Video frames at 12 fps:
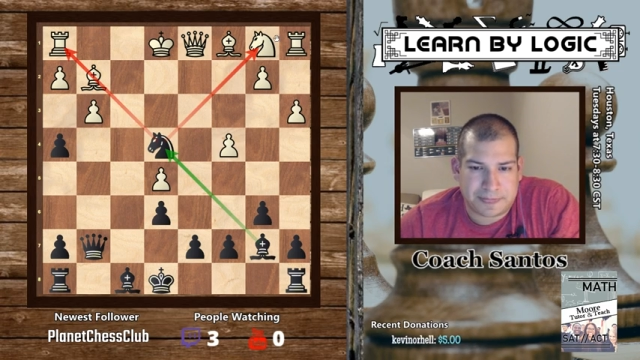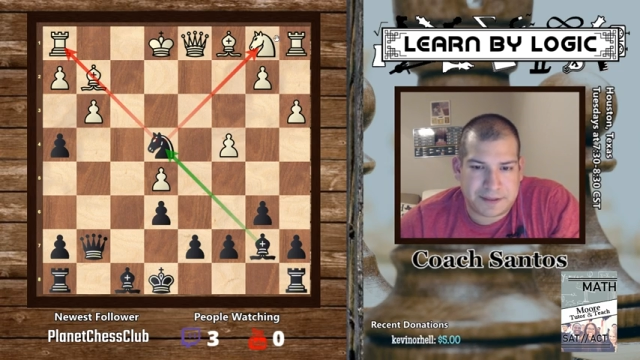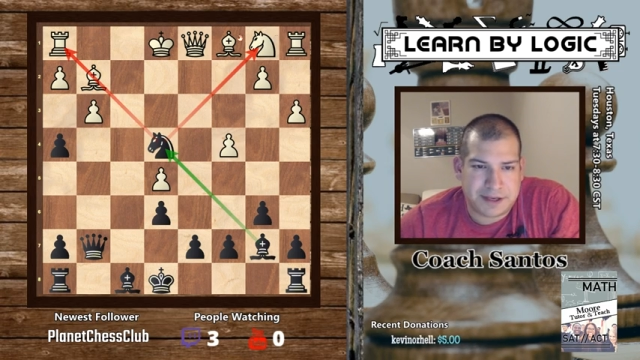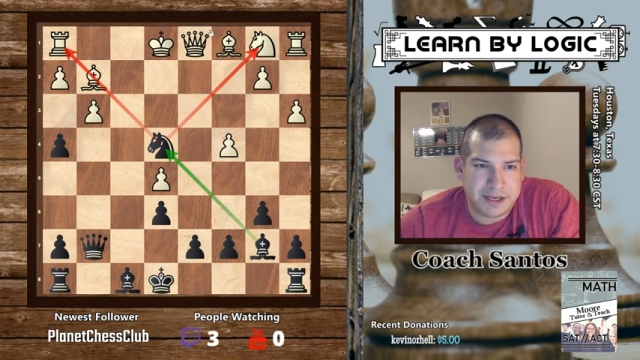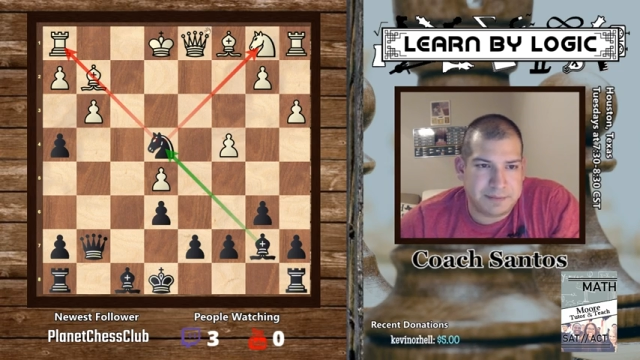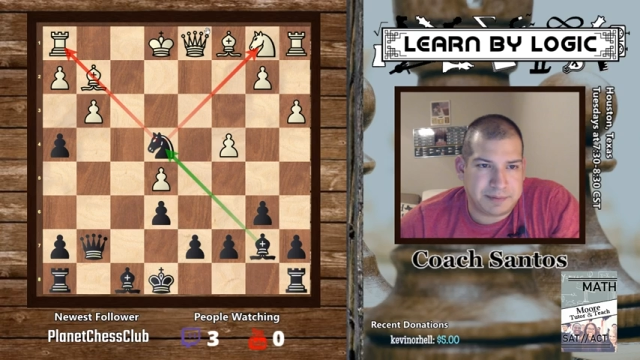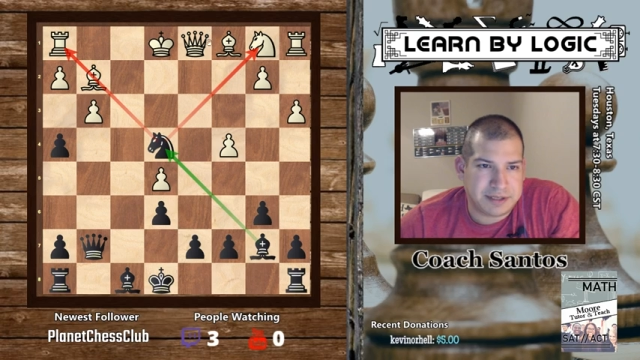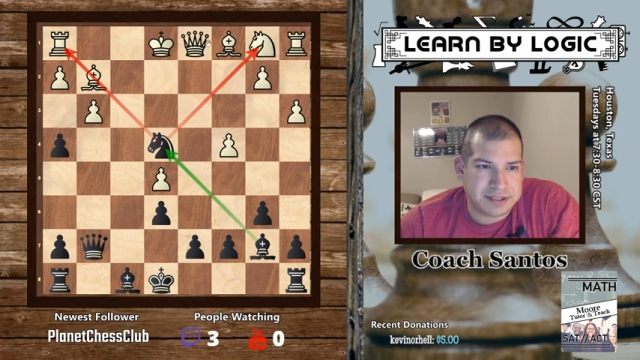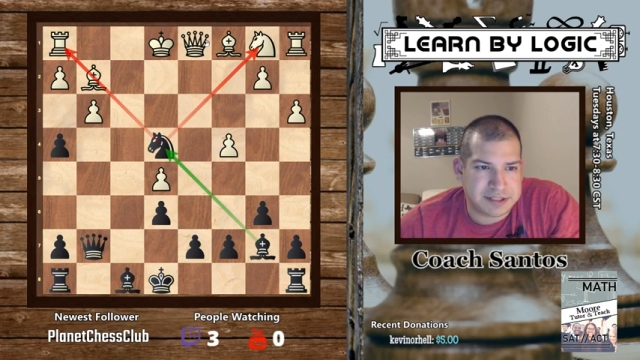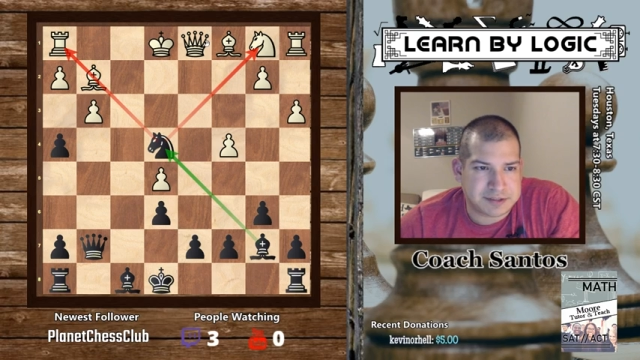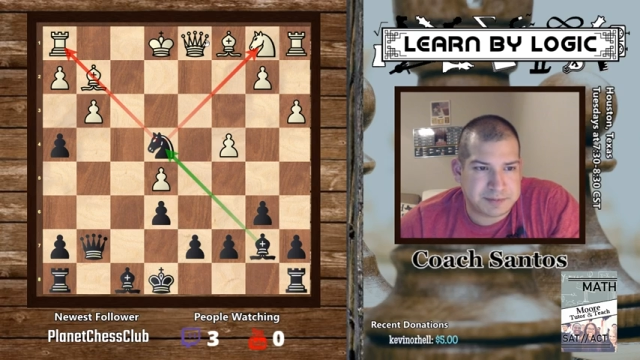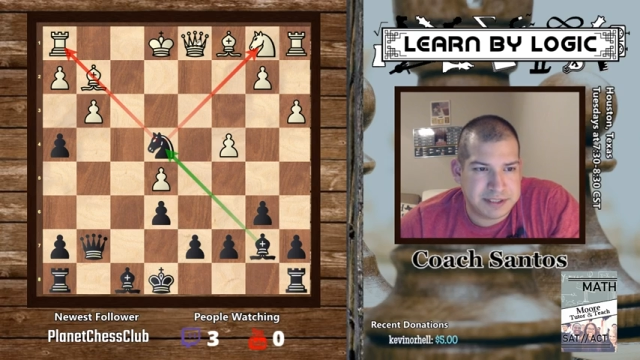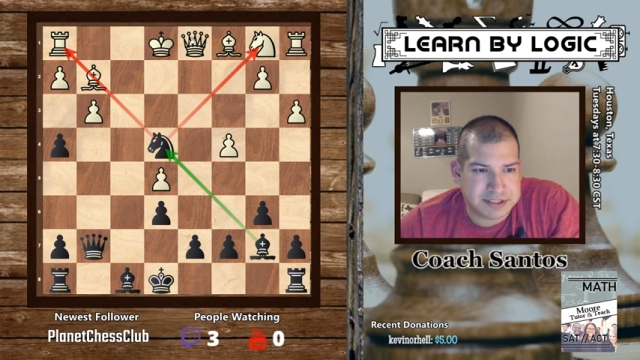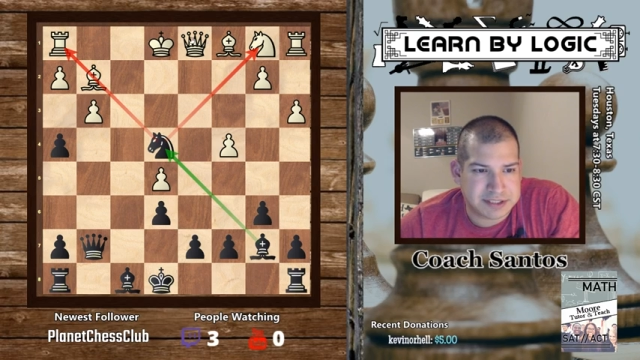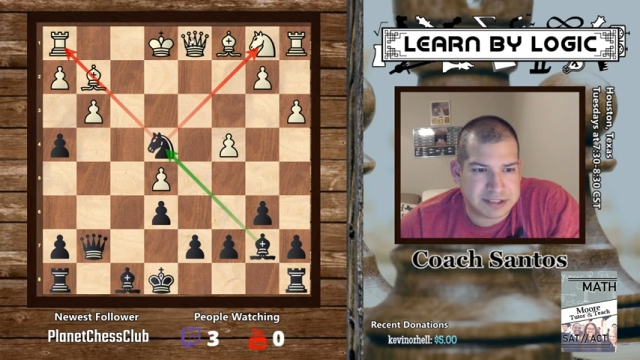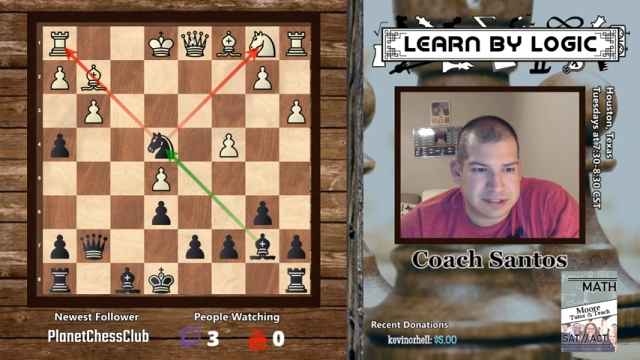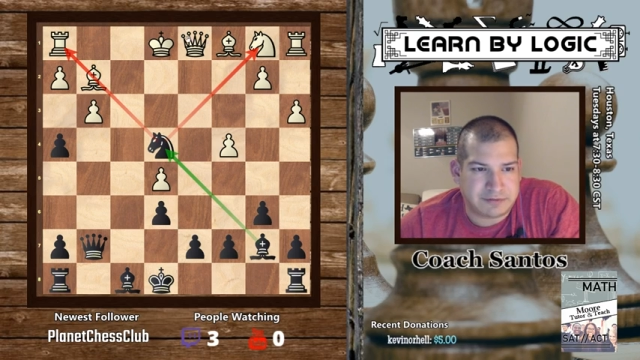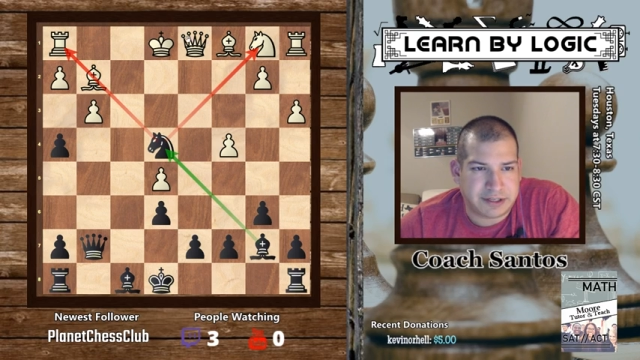keep his
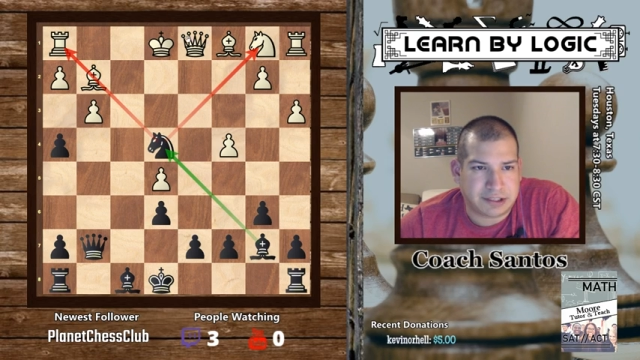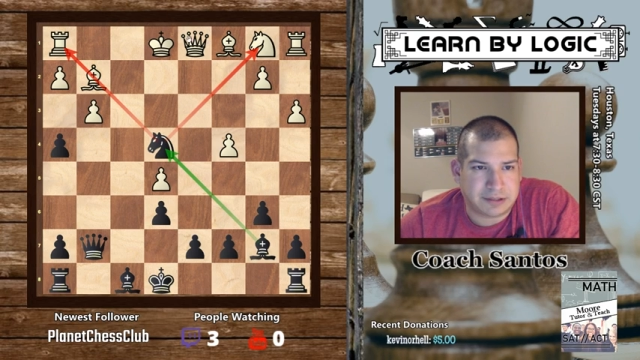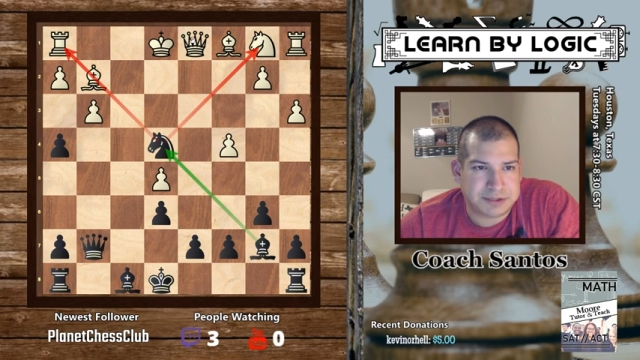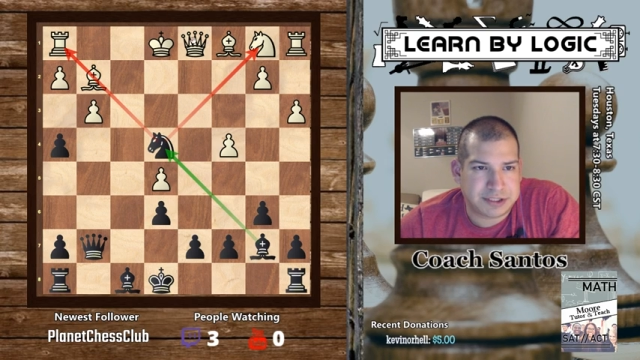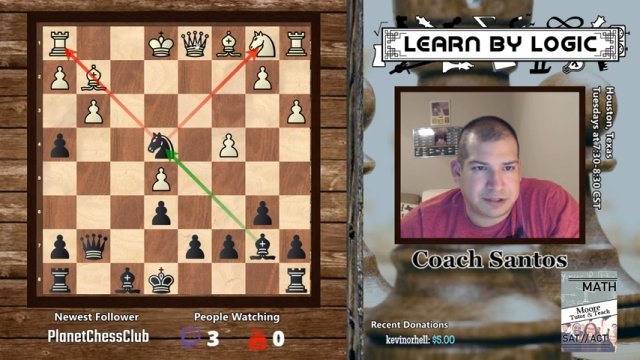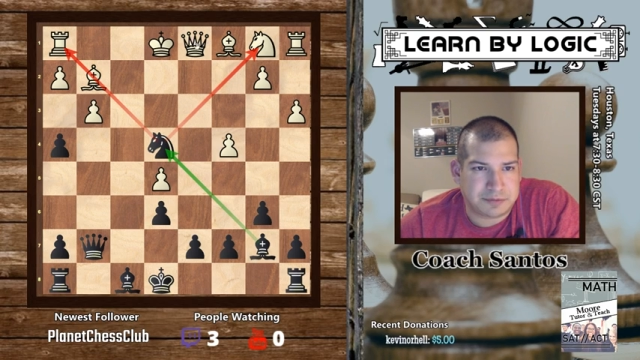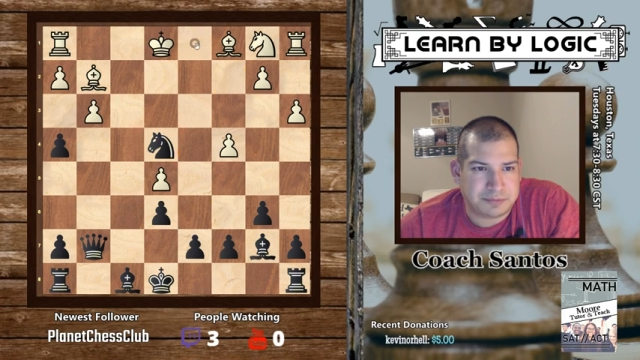pieces developed here,